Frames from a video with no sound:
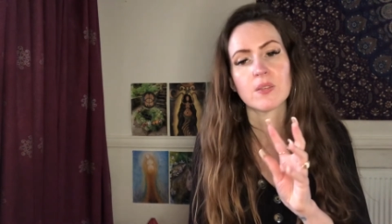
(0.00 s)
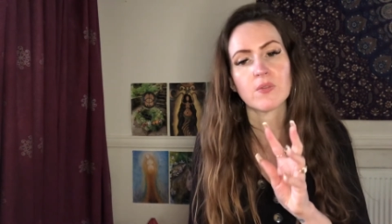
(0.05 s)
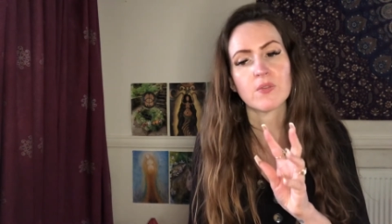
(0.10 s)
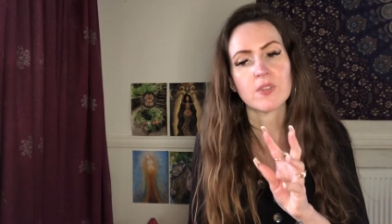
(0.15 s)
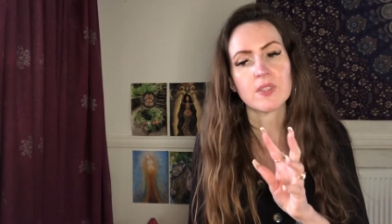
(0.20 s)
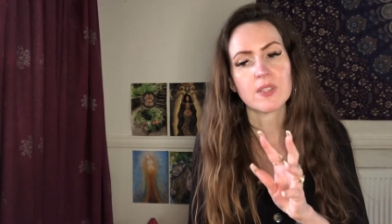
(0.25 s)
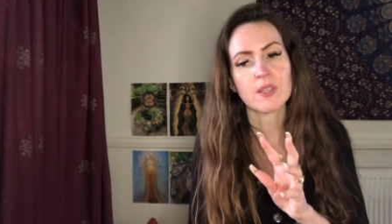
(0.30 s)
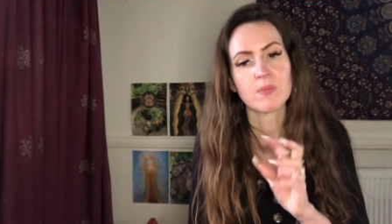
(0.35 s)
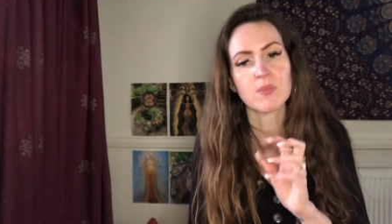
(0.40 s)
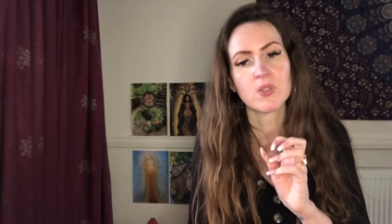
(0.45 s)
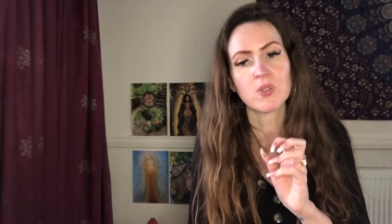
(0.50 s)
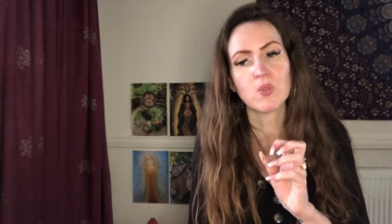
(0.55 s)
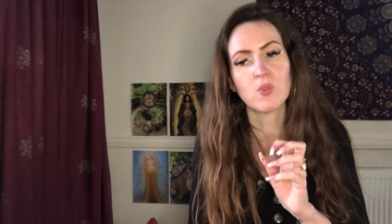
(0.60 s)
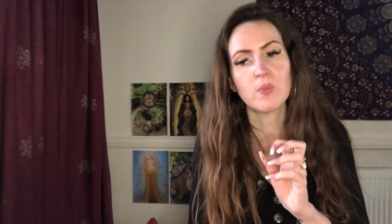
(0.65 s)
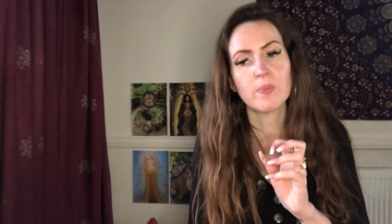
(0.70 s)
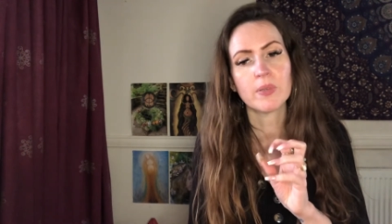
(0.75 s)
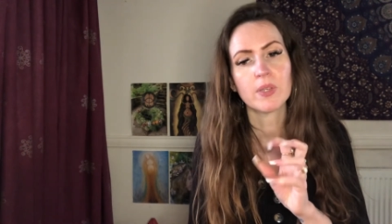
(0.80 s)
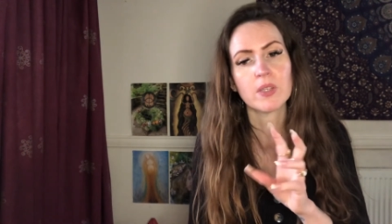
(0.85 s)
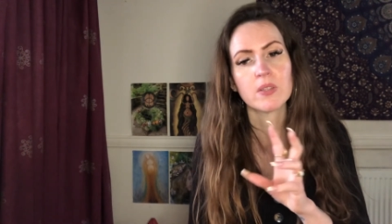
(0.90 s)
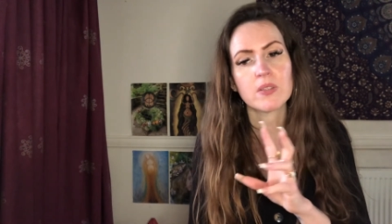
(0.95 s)
for some
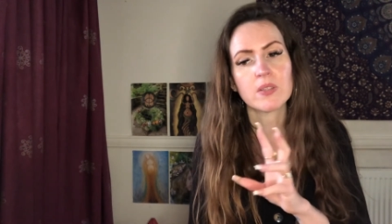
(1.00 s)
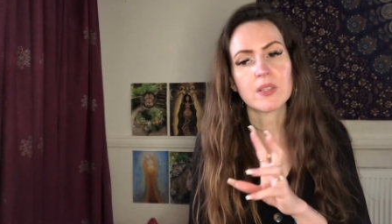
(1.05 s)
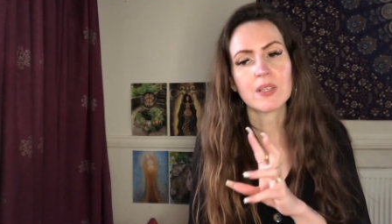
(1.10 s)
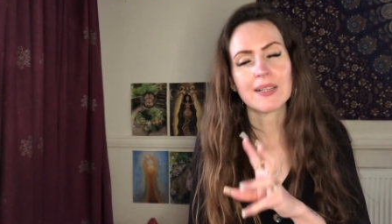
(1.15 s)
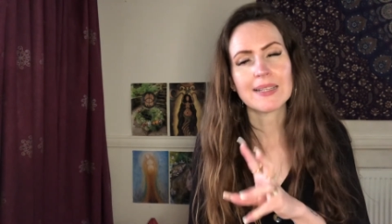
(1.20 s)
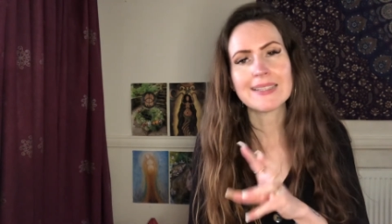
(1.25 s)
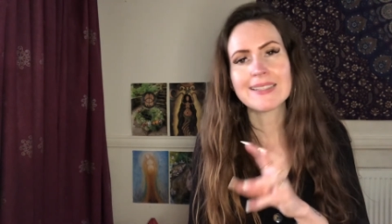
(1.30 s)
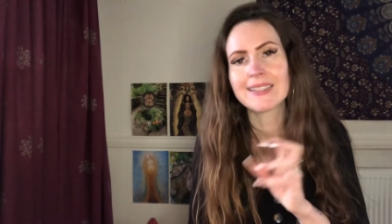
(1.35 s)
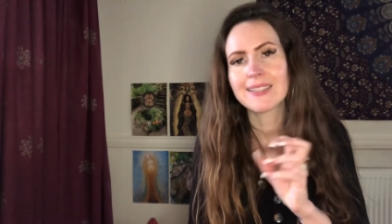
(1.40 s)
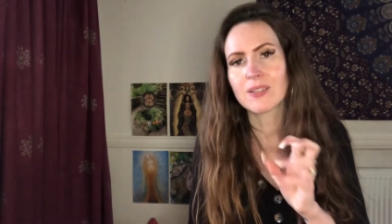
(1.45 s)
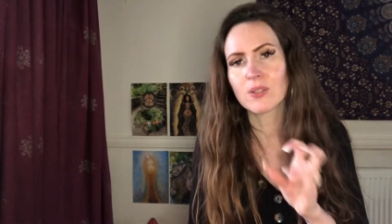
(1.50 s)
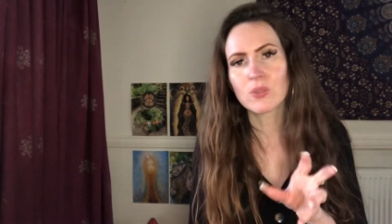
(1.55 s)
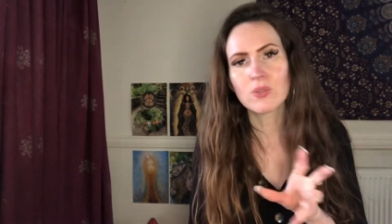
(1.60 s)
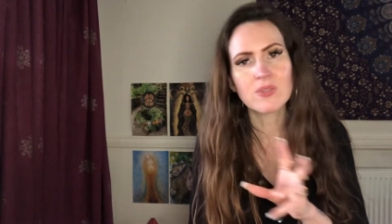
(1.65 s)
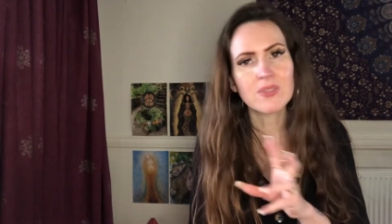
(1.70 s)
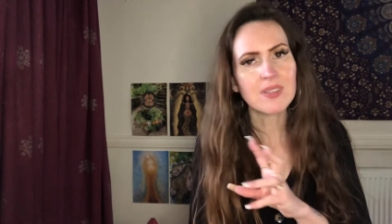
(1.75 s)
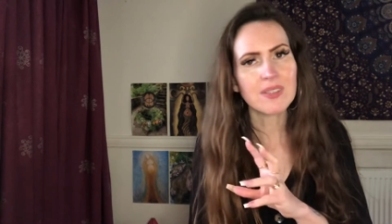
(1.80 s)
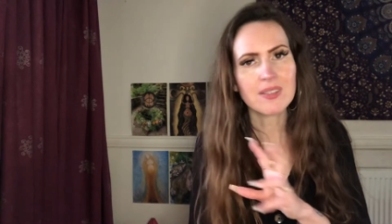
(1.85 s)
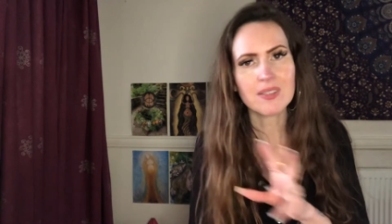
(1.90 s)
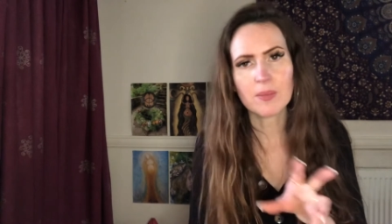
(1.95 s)
Scorpios clinging on
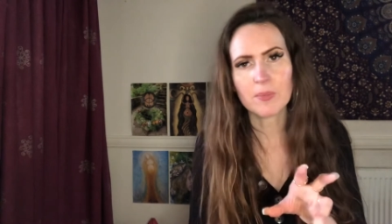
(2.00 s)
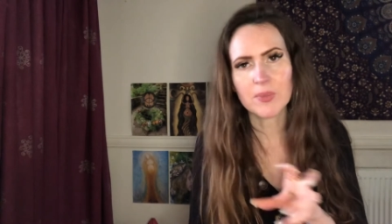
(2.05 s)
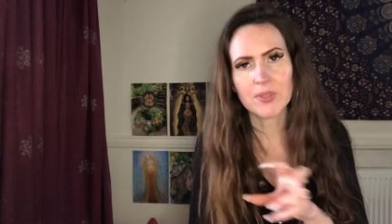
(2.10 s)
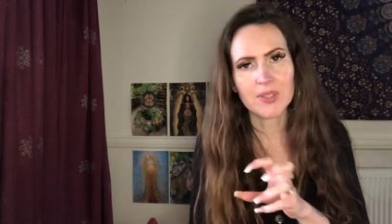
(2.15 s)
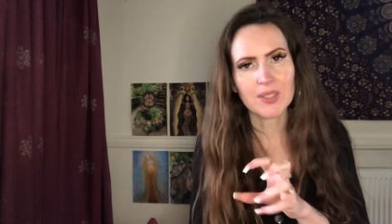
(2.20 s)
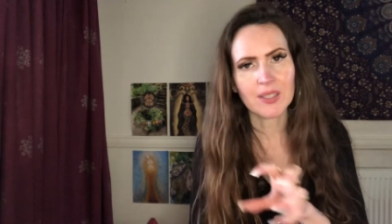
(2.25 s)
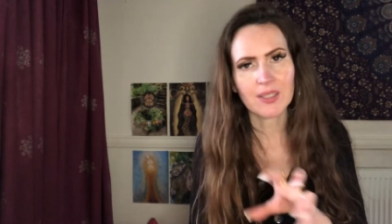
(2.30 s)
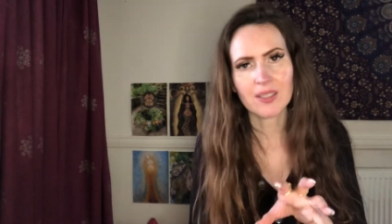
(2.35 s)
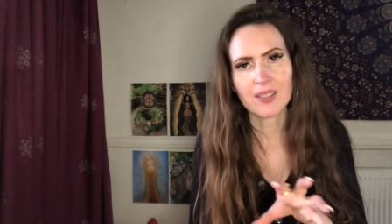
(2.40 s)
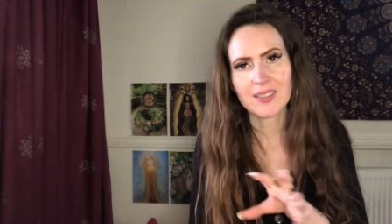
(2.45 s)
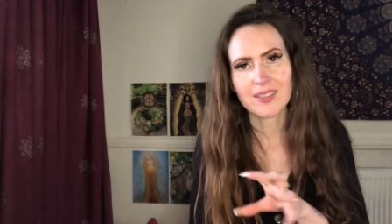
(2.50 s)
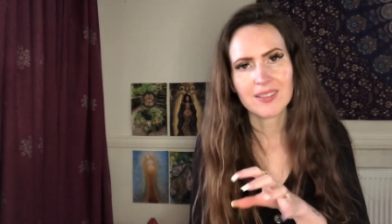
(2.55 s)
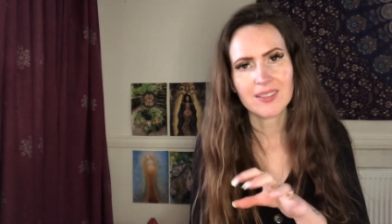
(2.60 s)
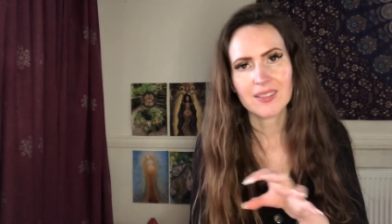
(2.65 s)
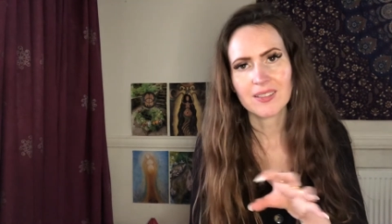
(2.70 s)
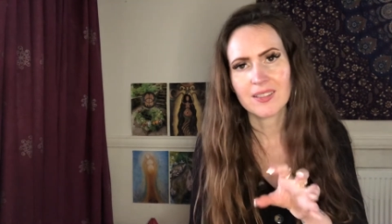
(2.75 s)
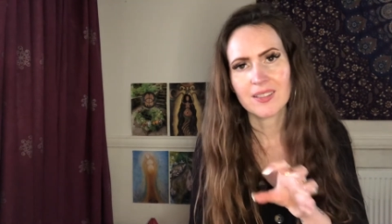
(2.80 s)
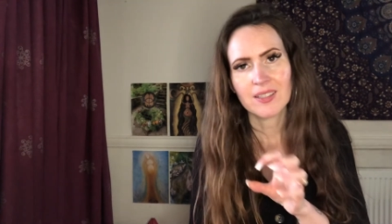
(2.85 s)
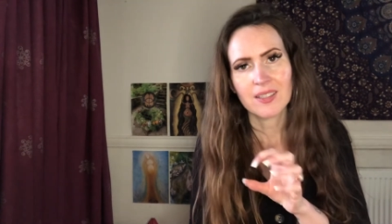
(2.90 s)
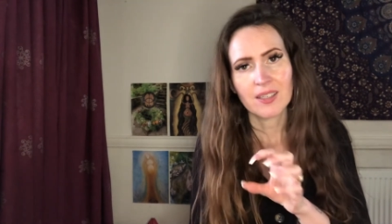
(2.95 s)
to something
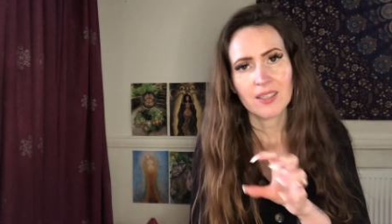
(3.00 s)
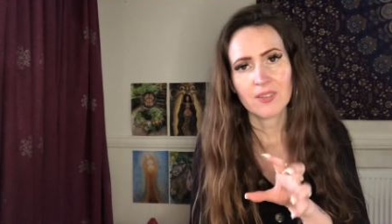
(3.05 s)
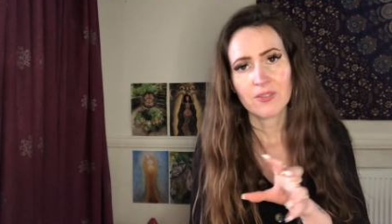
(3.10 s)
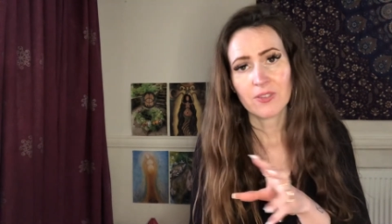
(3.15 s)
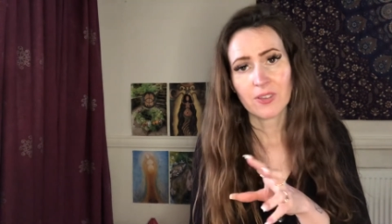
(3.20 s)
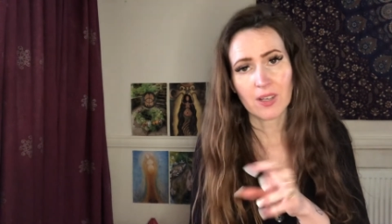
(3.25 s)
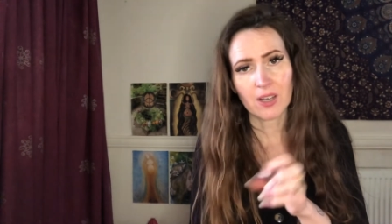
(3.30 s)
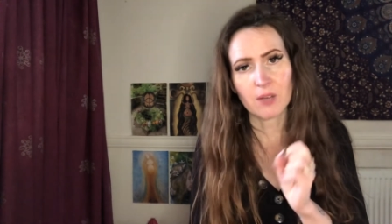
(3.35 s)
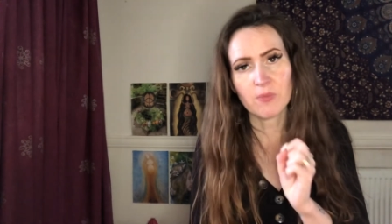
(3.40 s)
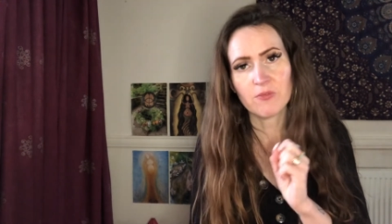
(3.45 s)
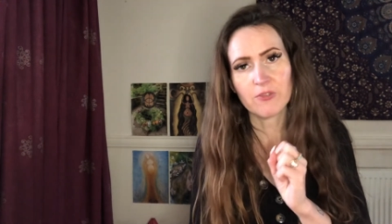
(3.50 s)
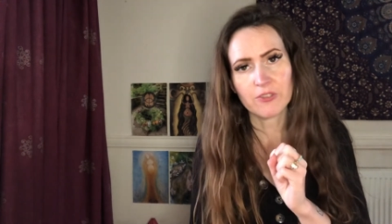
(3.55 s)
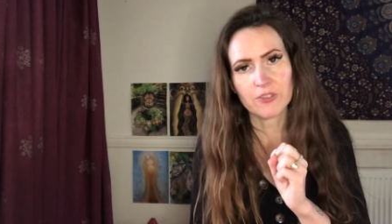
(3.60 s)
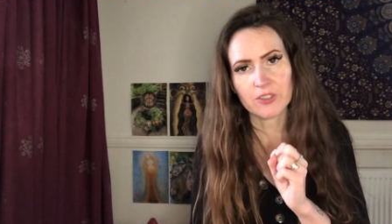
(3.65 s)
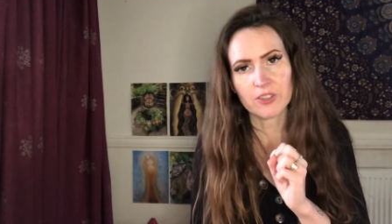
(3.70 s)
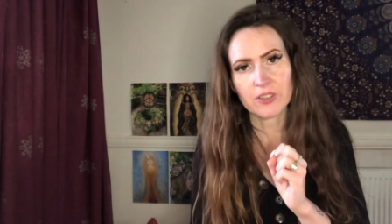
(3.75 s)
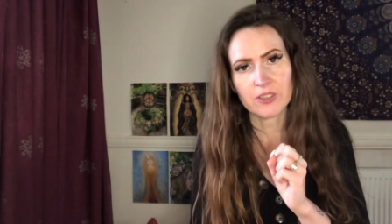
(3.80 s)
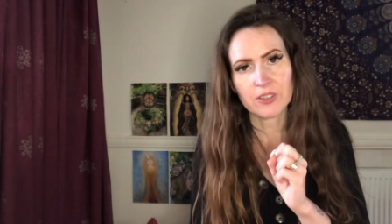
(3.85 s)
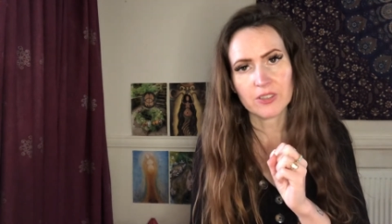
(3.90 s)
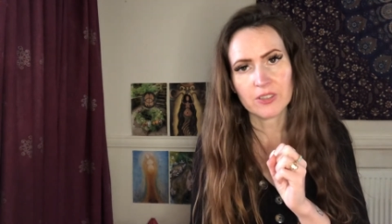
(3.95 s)
for
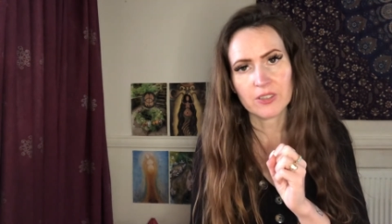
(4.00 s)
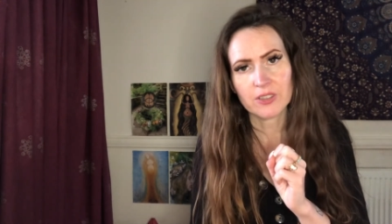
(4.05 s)
comfort.